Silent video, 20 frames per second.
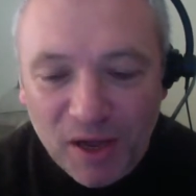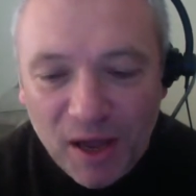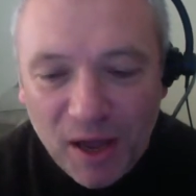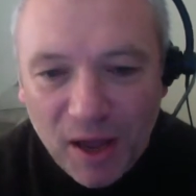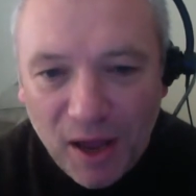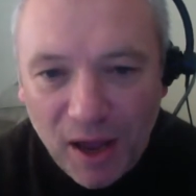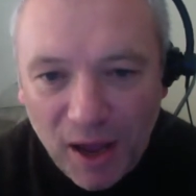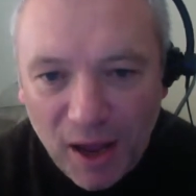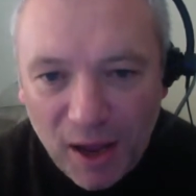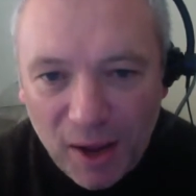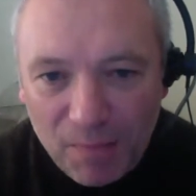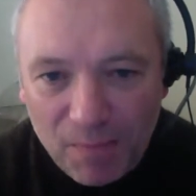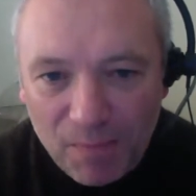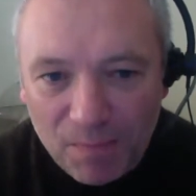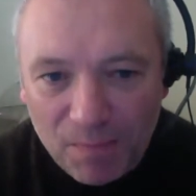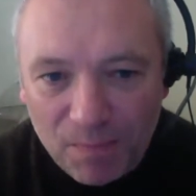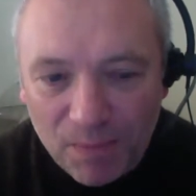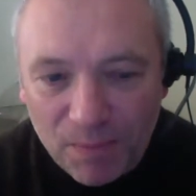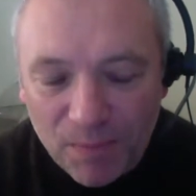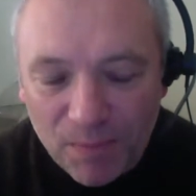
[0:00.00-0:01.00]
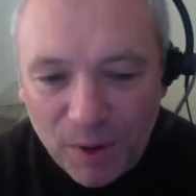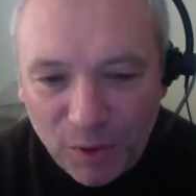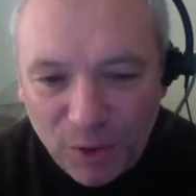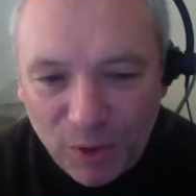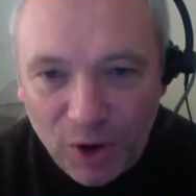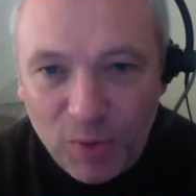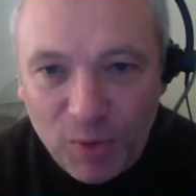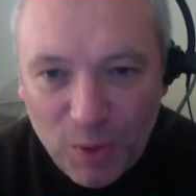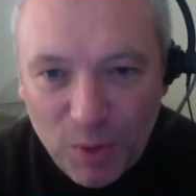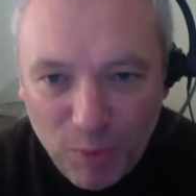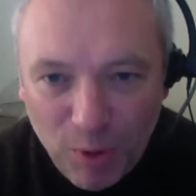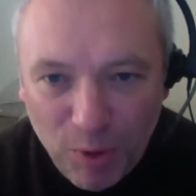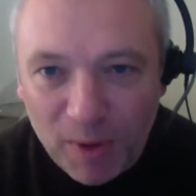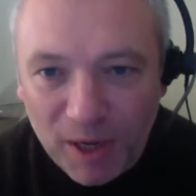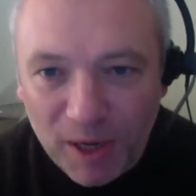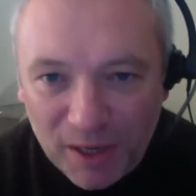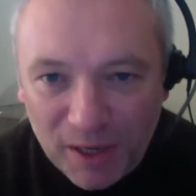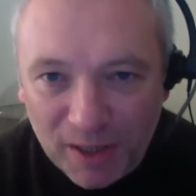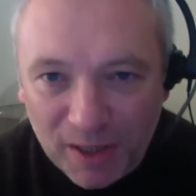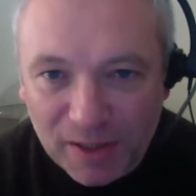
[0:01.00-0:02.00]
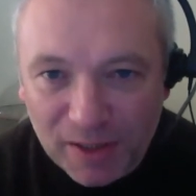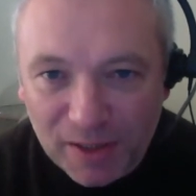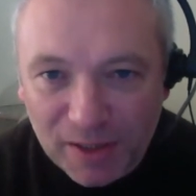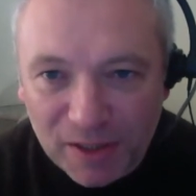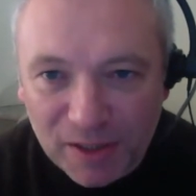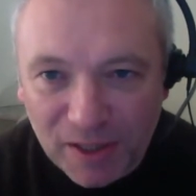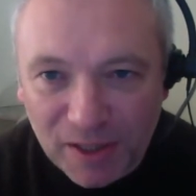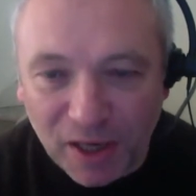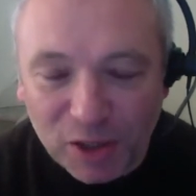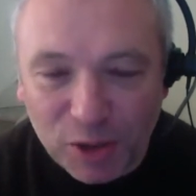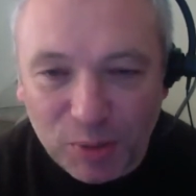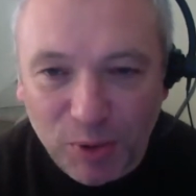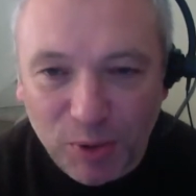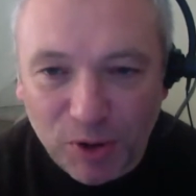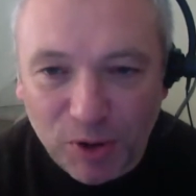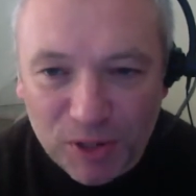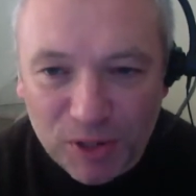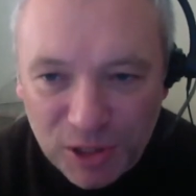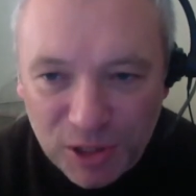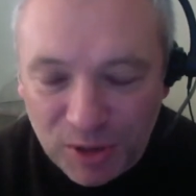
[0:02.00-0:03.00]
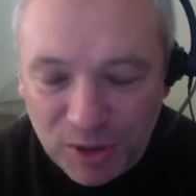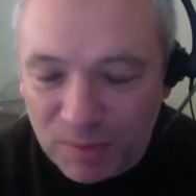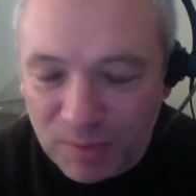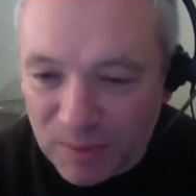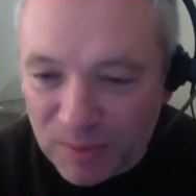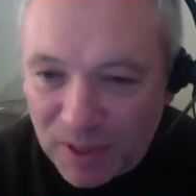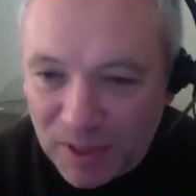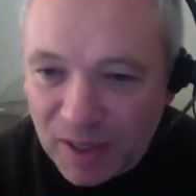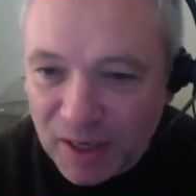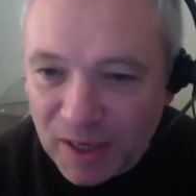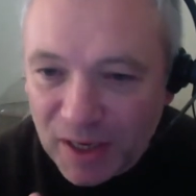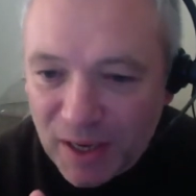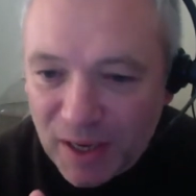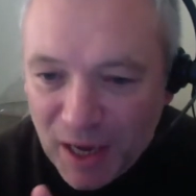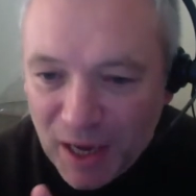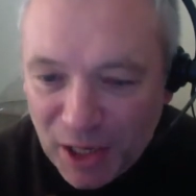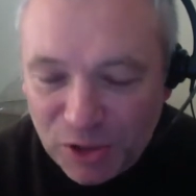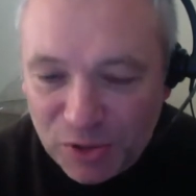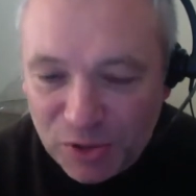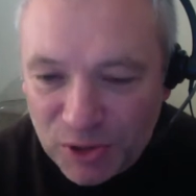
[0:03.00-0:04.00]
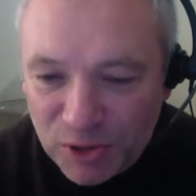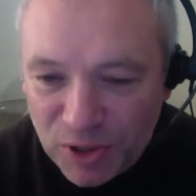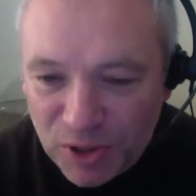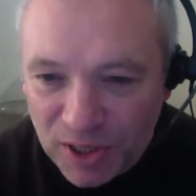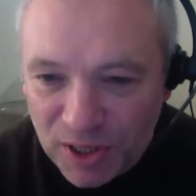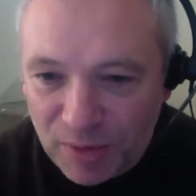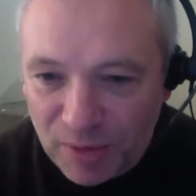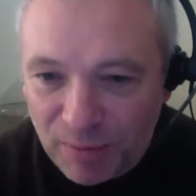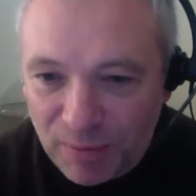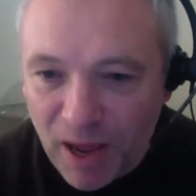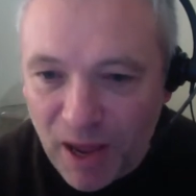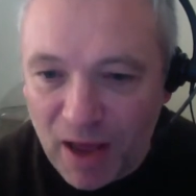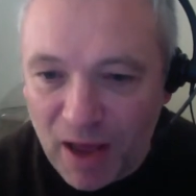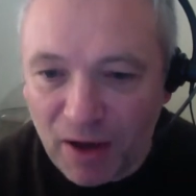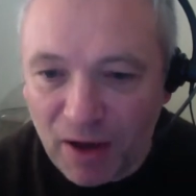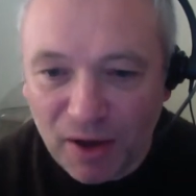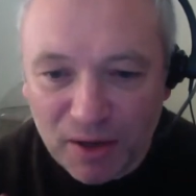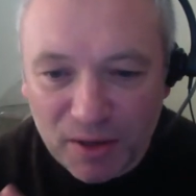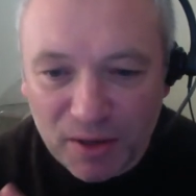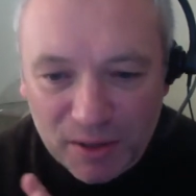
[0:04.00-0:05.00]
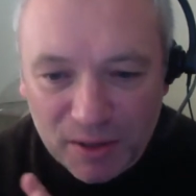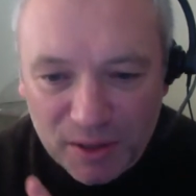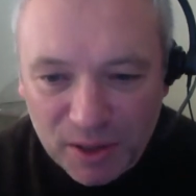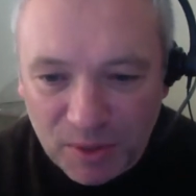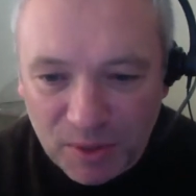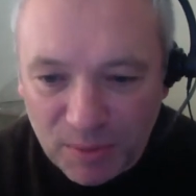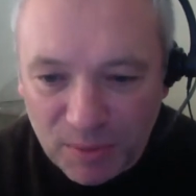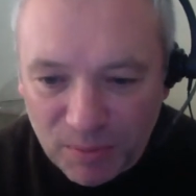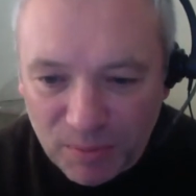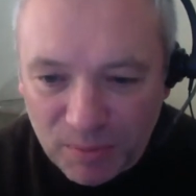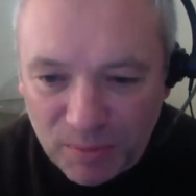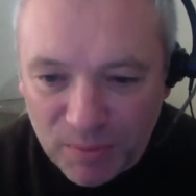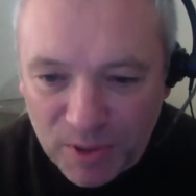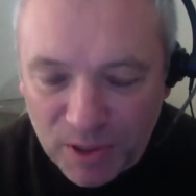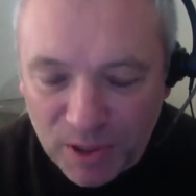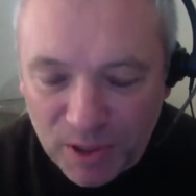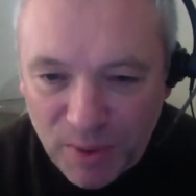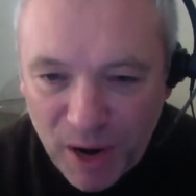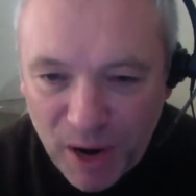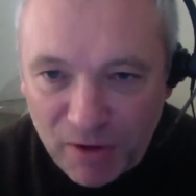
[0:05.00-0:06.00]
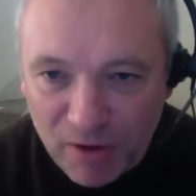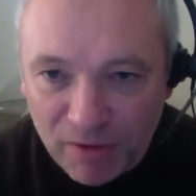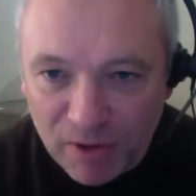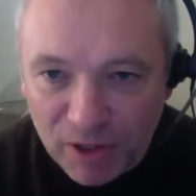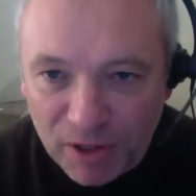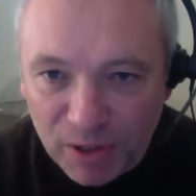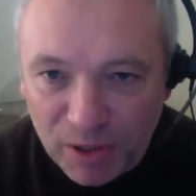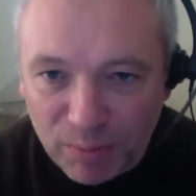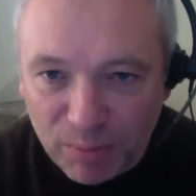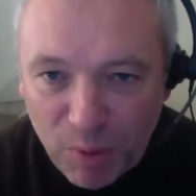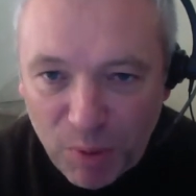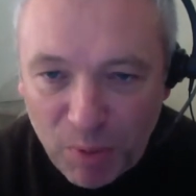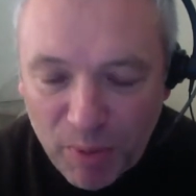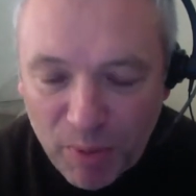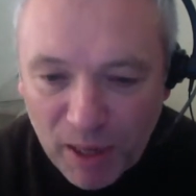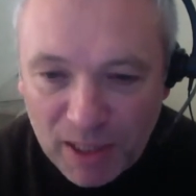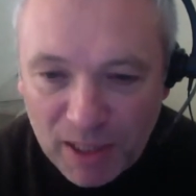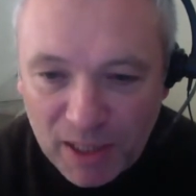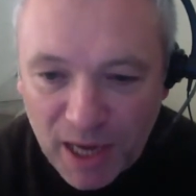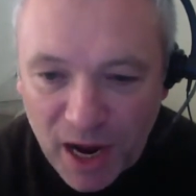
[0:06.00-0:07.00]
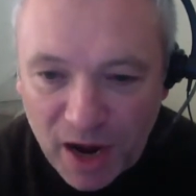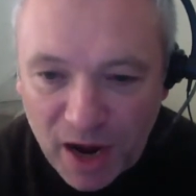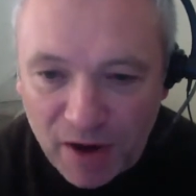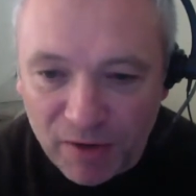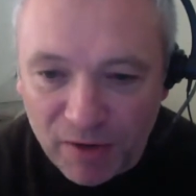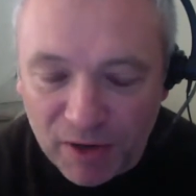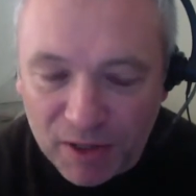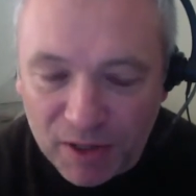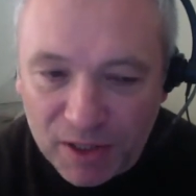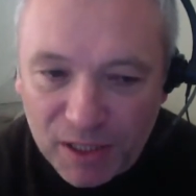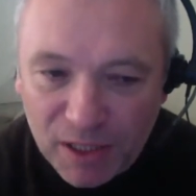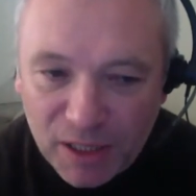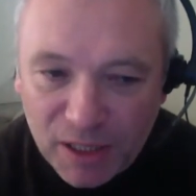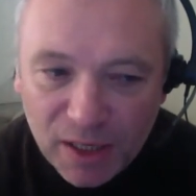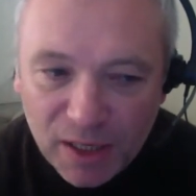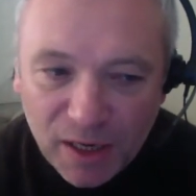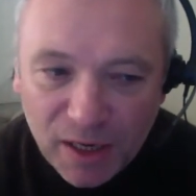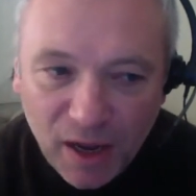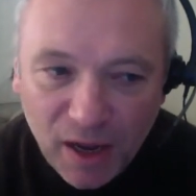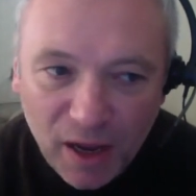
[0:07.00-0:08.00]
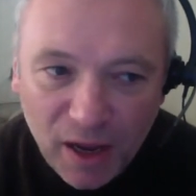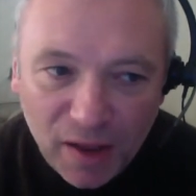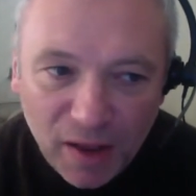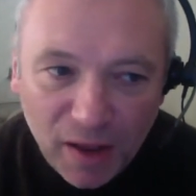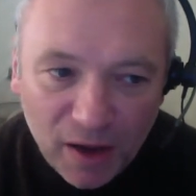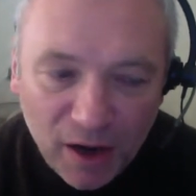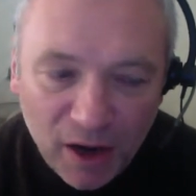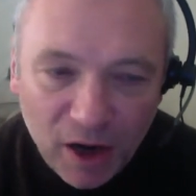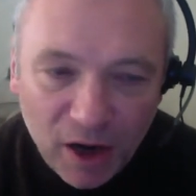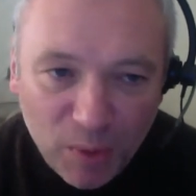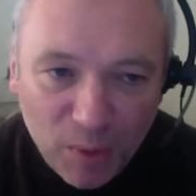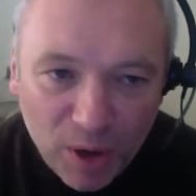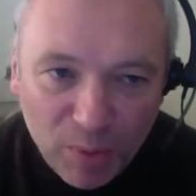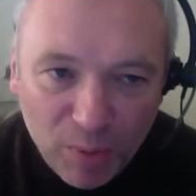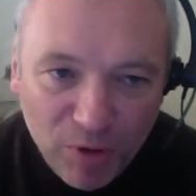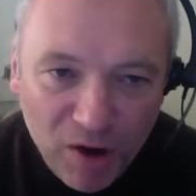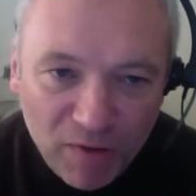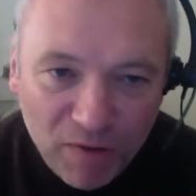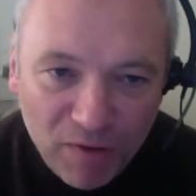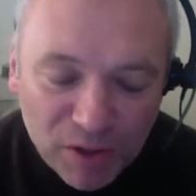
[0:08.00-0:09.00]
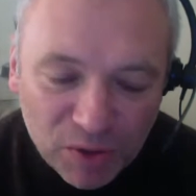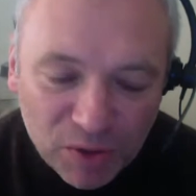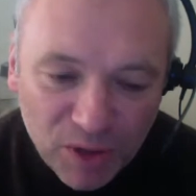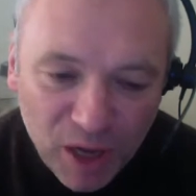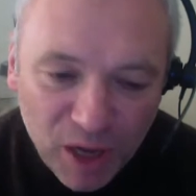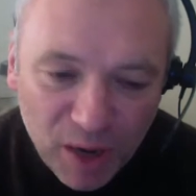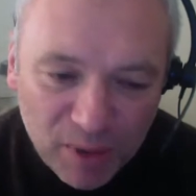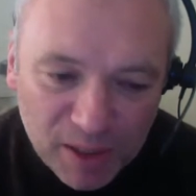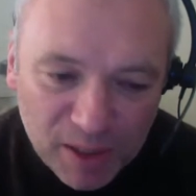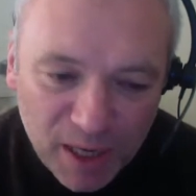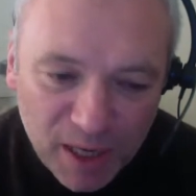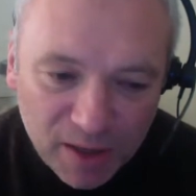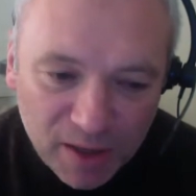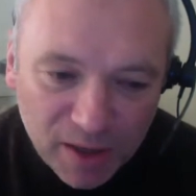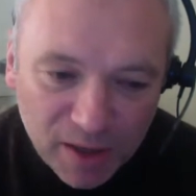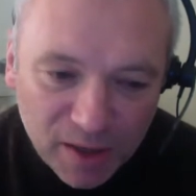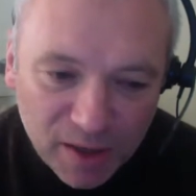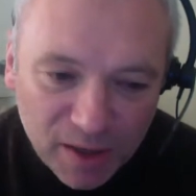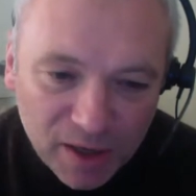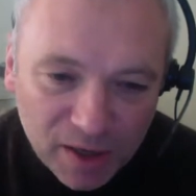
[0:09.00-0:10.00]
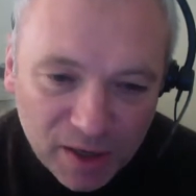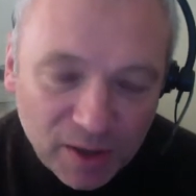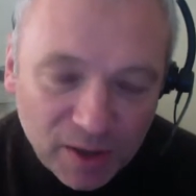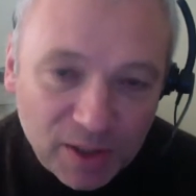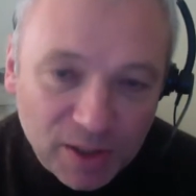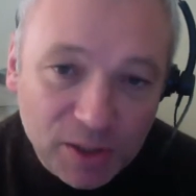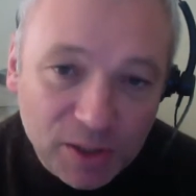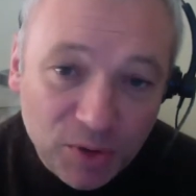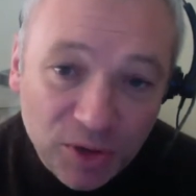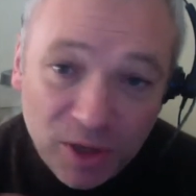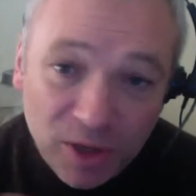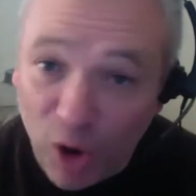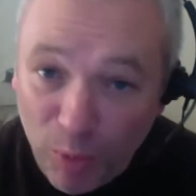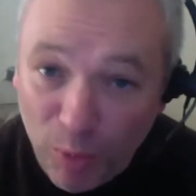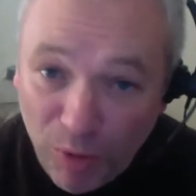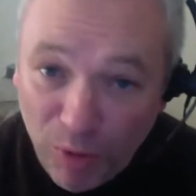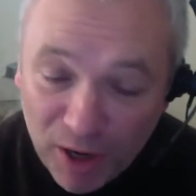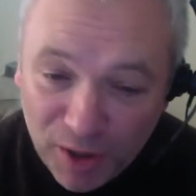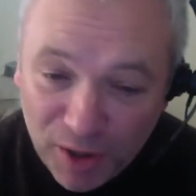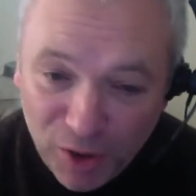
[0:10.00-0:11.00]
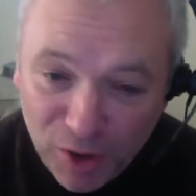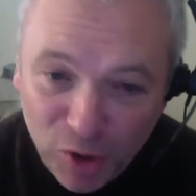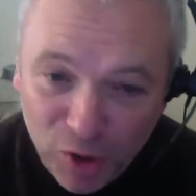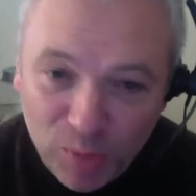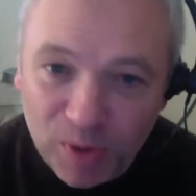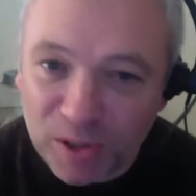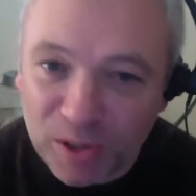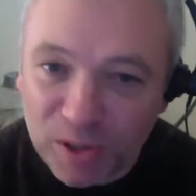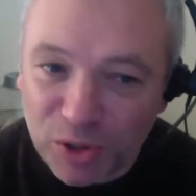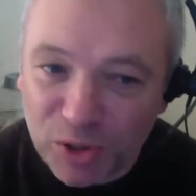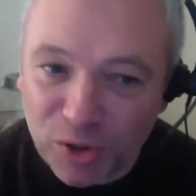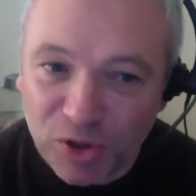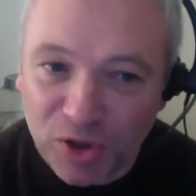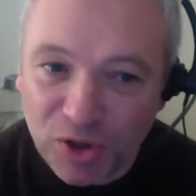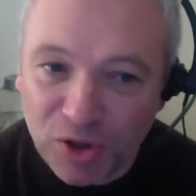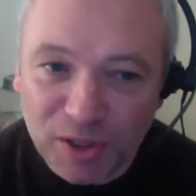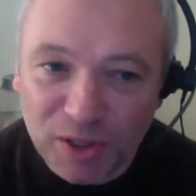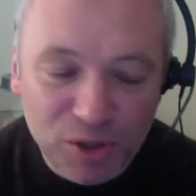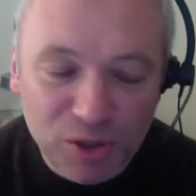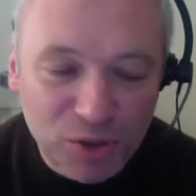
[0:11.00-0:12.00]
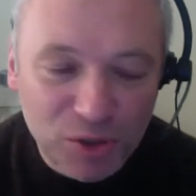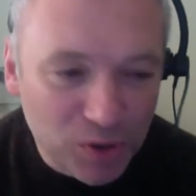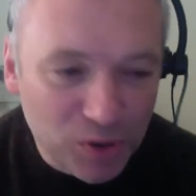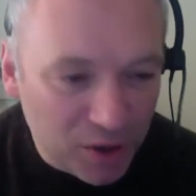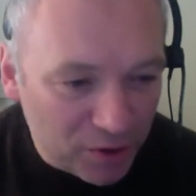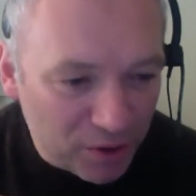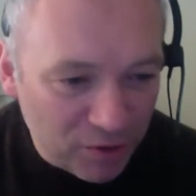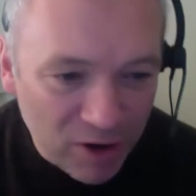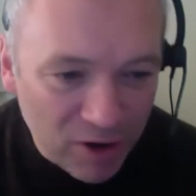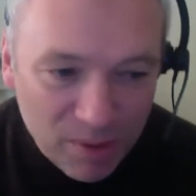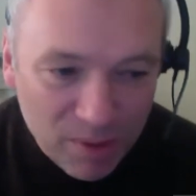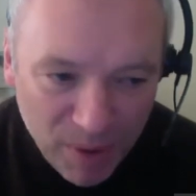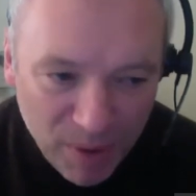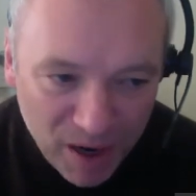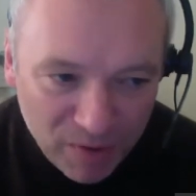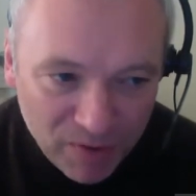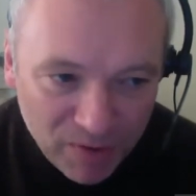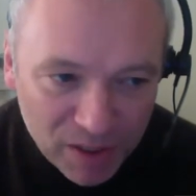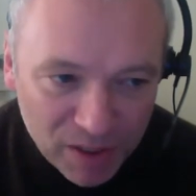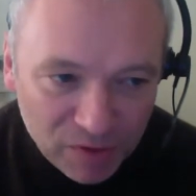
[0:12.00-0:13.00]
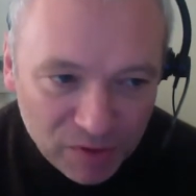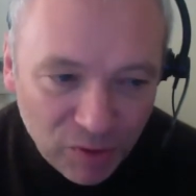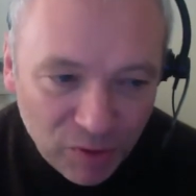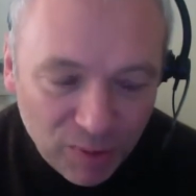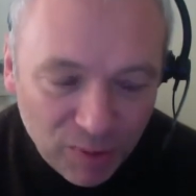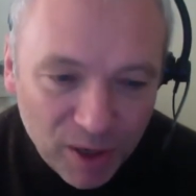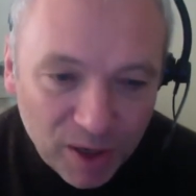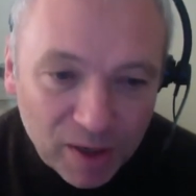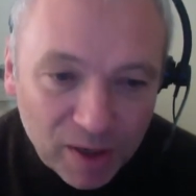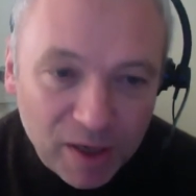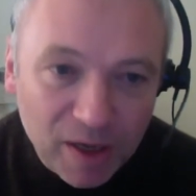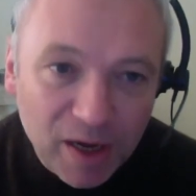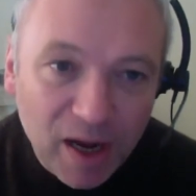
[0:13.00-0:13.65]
although we're probably going to touch upon some issues to think about and some areas, some problematic areas, I kind of want to preface all that by saying that I still think operating in the open is a good thing to do. There are great benefits from it.